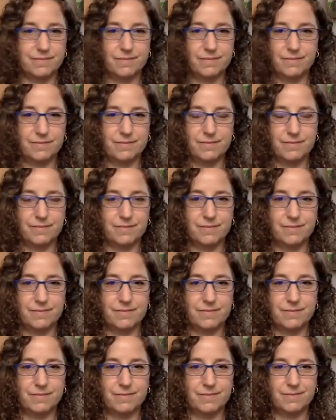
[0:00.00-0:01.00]

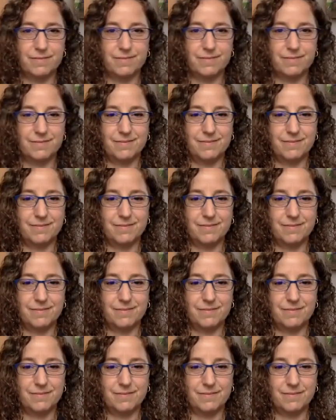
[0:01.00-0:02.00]

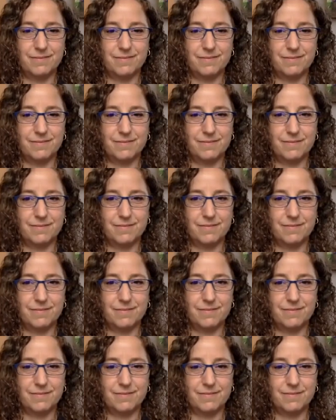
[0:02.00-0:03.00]

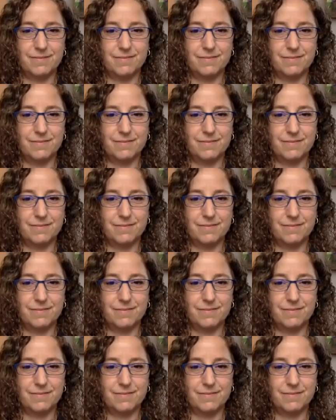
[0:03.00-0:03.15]
[no speech]